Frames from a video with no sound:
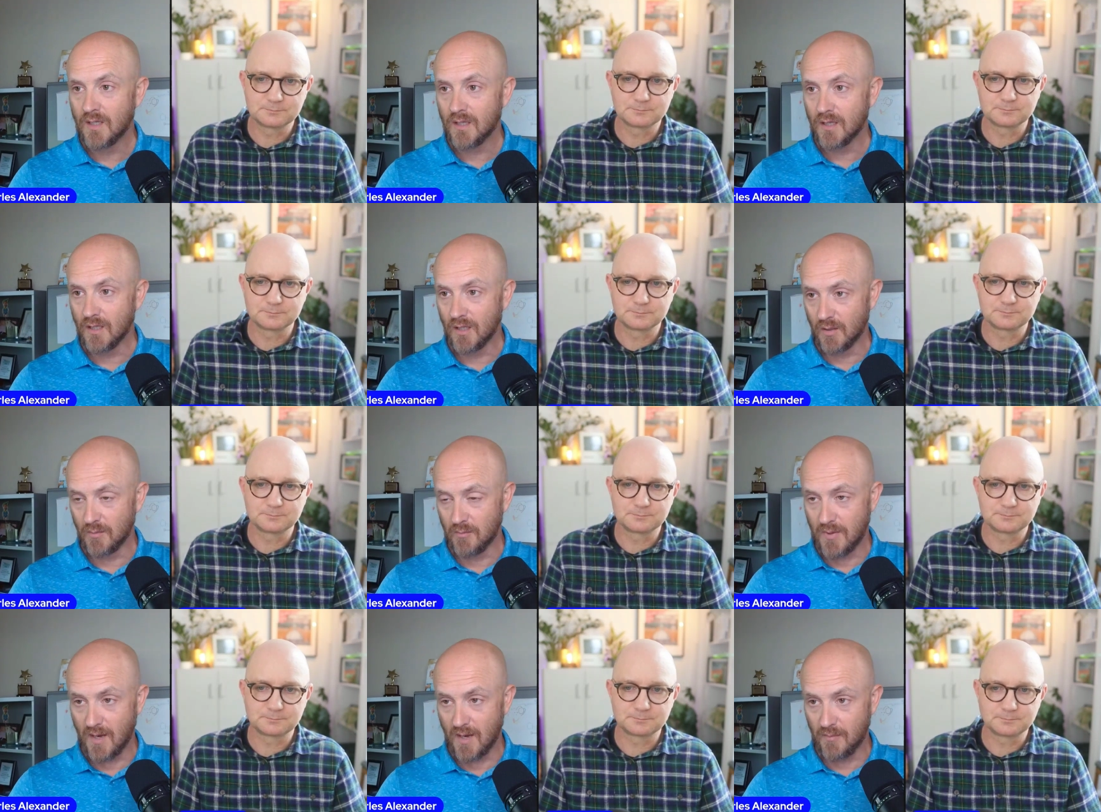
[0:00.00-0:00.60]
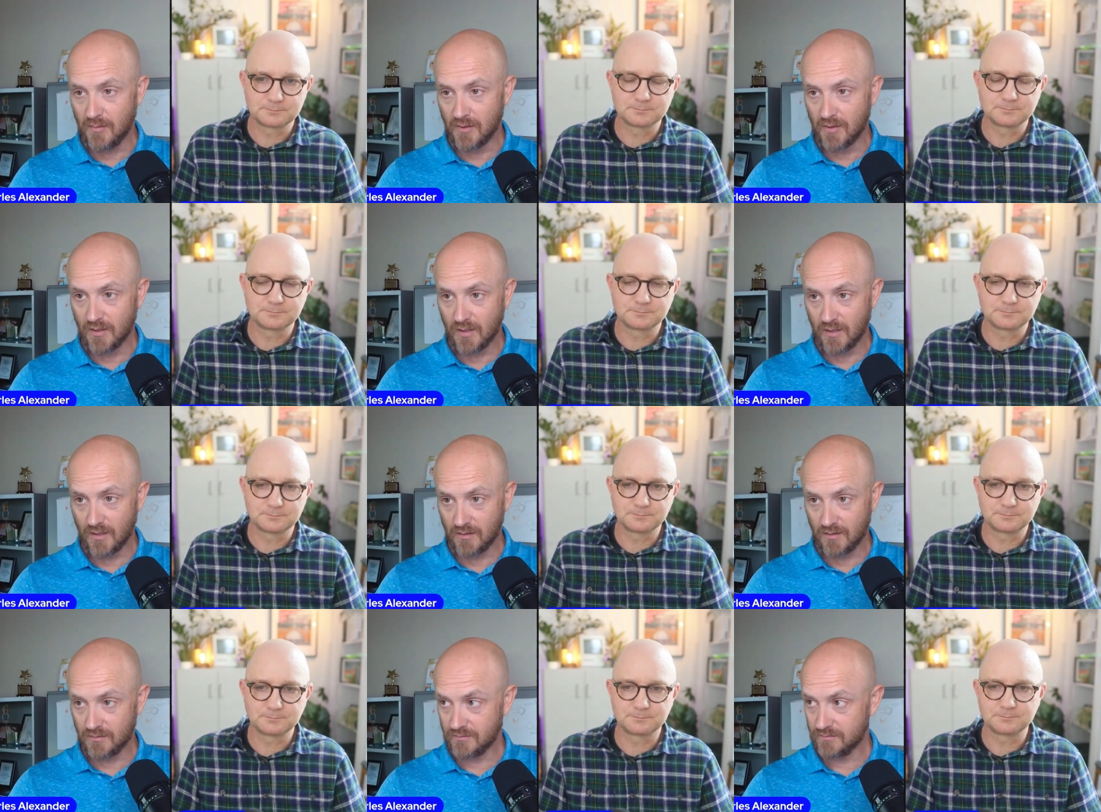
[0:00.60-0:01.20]
Speaker 1: little bubble
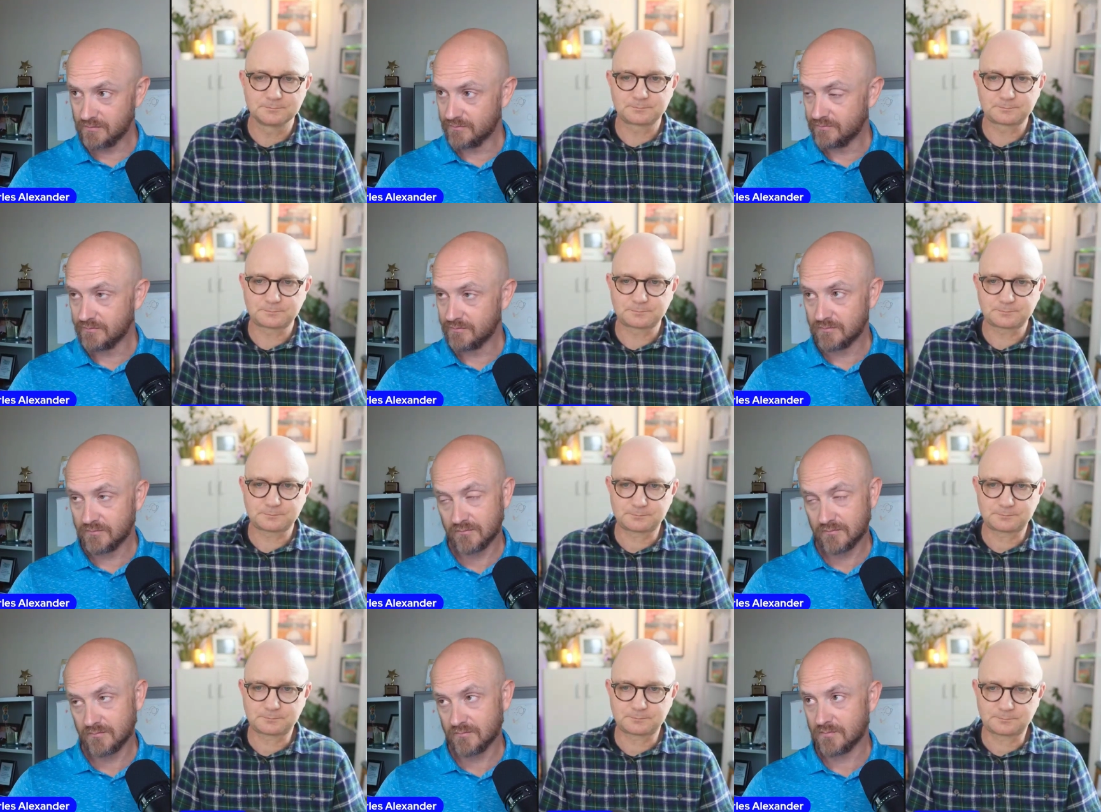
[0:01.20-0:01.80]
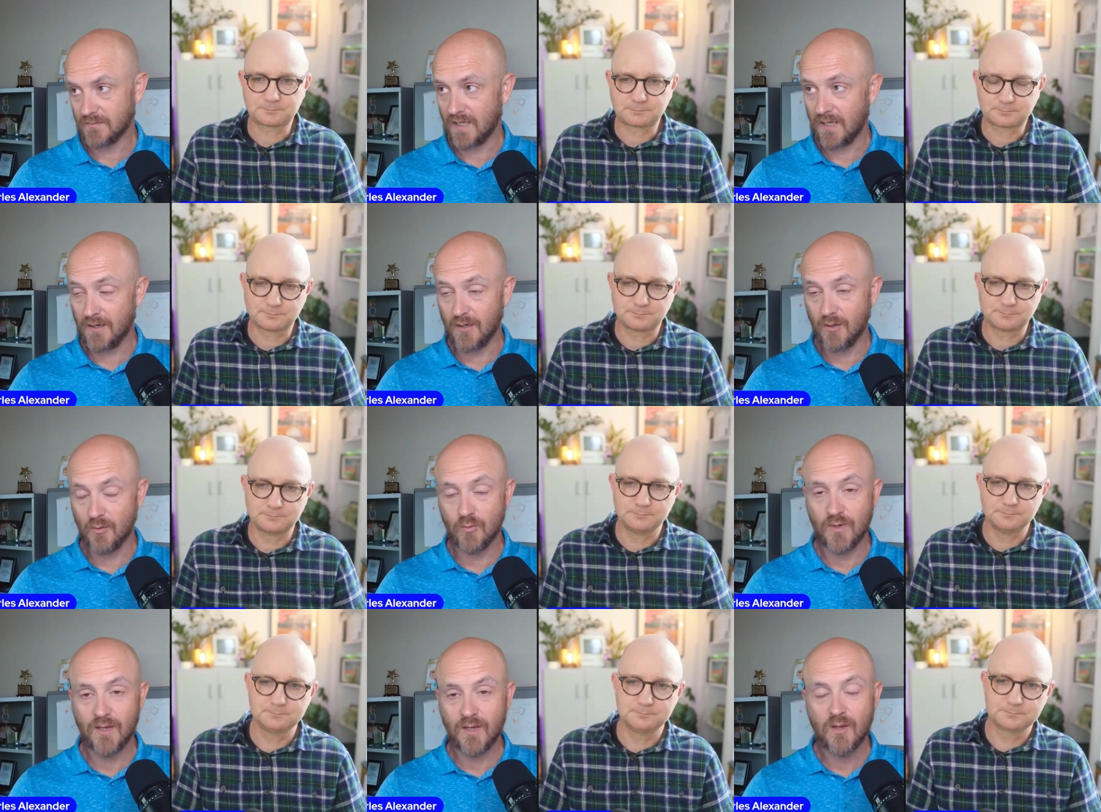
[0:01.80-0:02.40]
little I don't
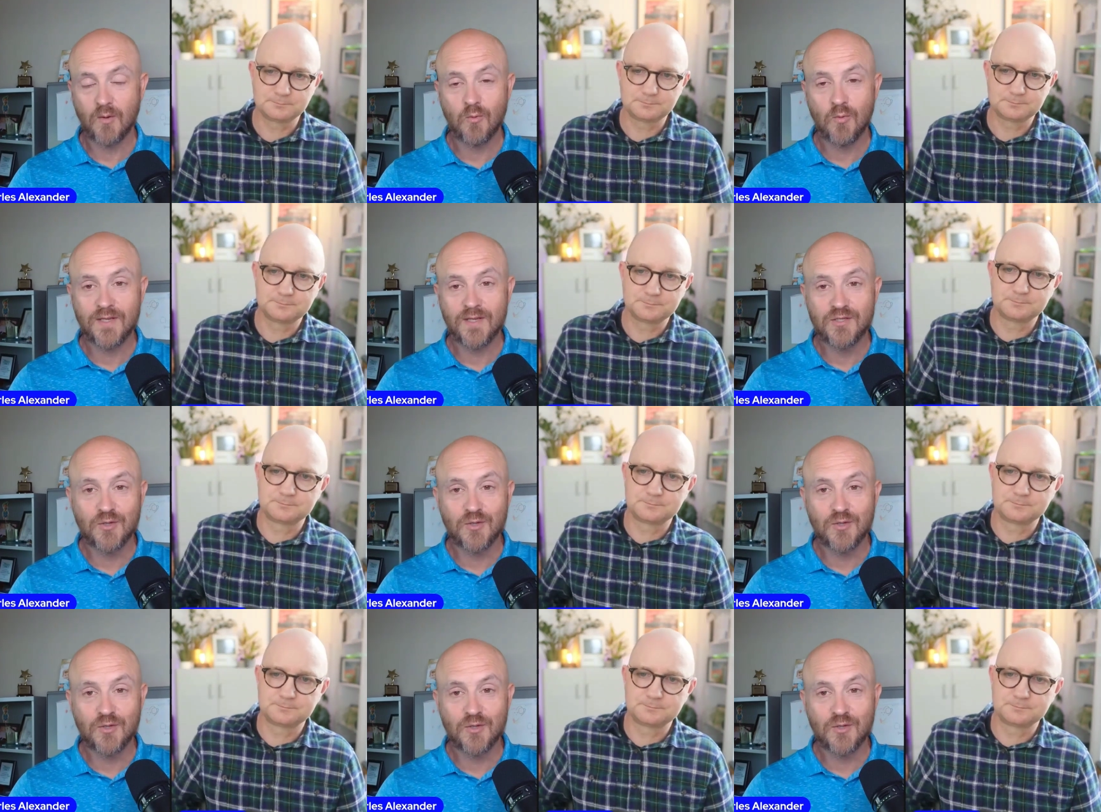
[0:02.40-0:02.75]
know. We we